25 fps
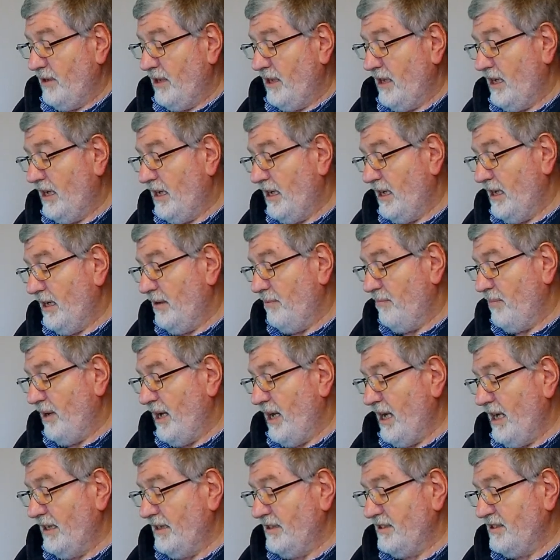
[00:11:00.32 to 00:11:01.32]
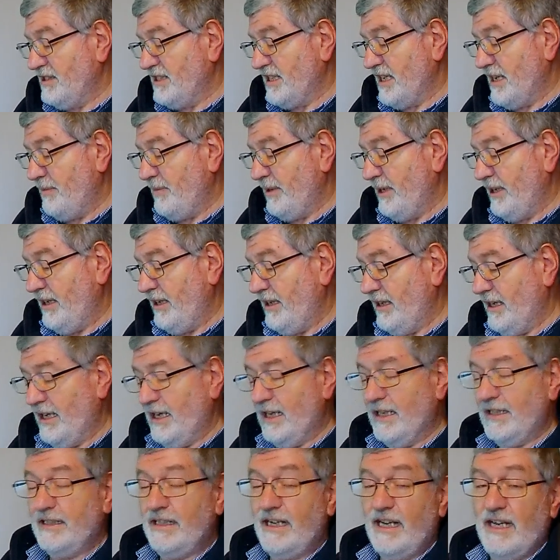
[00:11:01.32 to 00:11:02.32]
Bylands Abbey
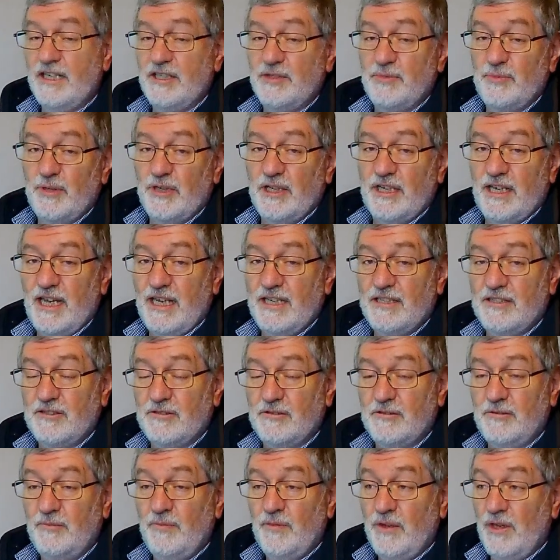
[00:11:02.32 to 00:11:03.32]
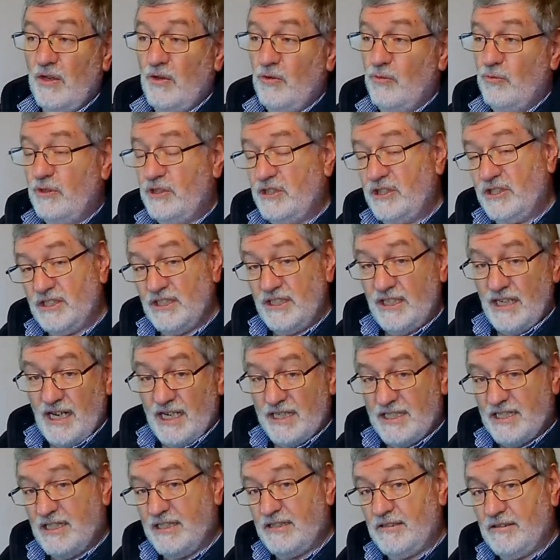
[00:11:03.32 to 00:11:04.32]
and Knaresborough Castle, which is a
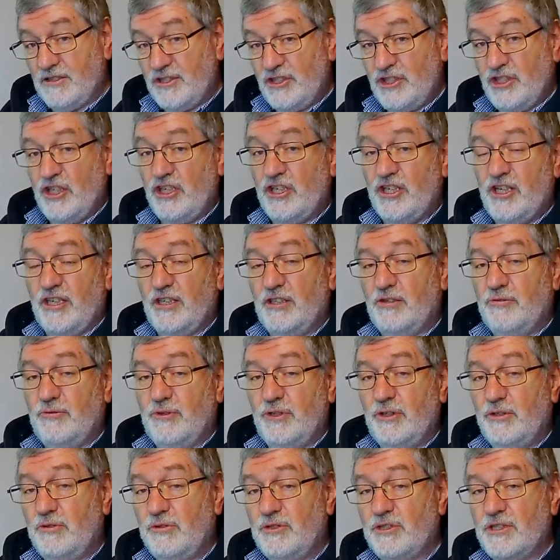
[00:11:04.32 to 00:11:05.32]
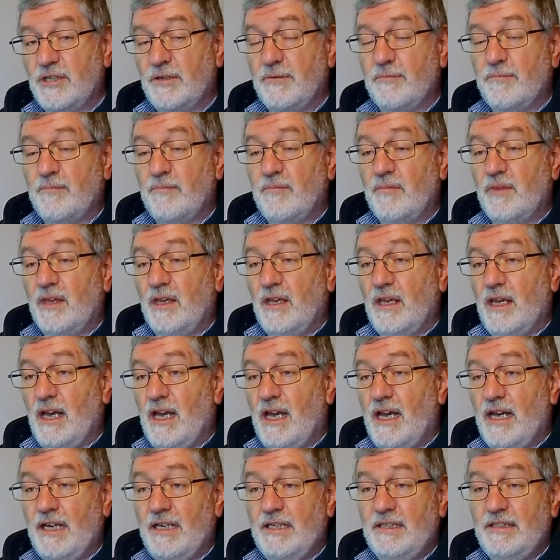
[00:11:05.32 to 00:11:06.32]
nice little circular route,
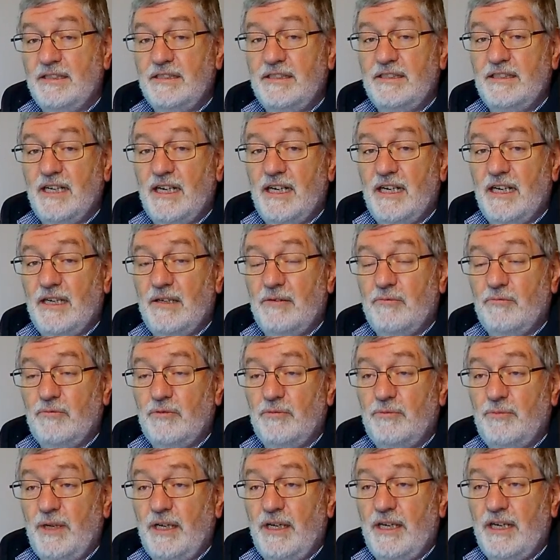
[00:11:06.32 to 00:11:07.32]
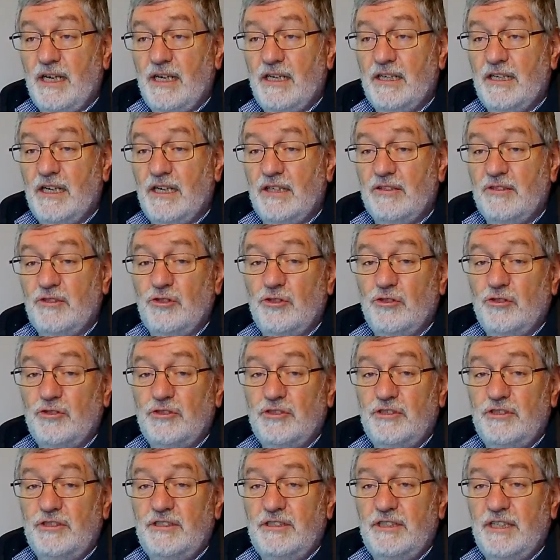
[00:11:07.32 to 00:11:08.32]
and would be a
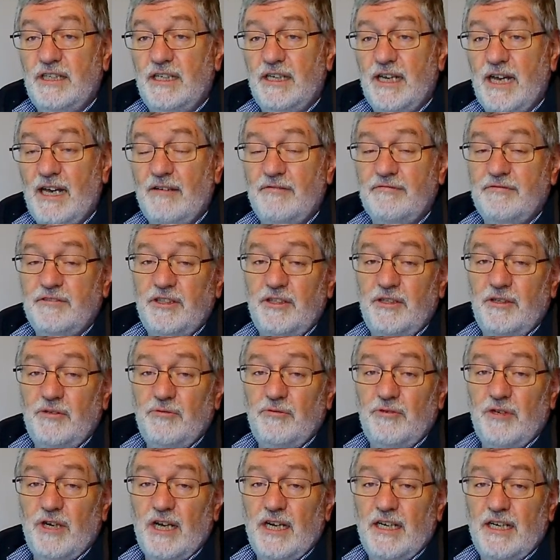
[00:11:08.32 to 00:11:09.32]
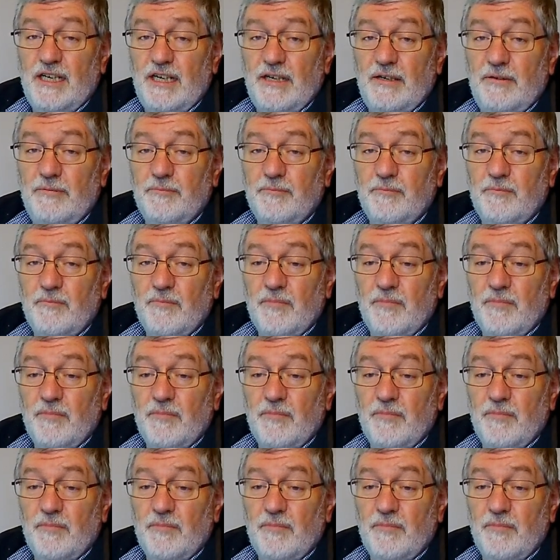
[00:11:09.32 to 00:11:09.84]
good afternoon ride out.